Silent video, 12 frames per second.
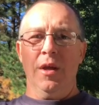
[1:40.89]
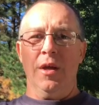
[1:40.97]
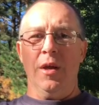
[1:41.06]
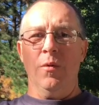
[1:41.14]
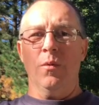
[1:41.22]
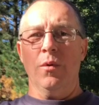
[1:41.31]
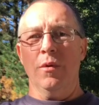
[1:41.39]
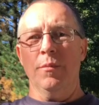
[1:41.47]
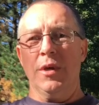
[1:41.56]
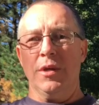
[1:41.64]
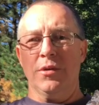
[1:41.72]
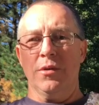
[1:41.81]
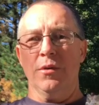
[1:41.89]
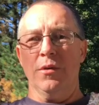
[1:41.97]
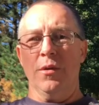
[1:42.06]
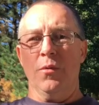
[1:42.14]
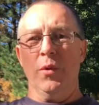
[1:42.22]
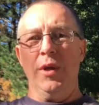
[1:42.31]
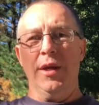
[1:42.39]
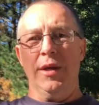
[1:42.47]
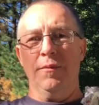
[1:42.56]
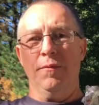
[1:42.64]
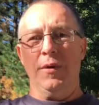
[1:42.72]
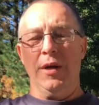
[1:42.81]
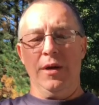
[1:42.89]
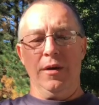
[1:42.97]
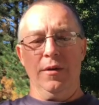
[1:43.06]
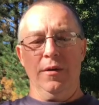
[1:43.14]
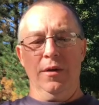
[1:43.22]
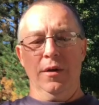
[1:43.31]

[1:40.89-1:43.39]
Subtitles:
and I wanted to make sure that we had fire.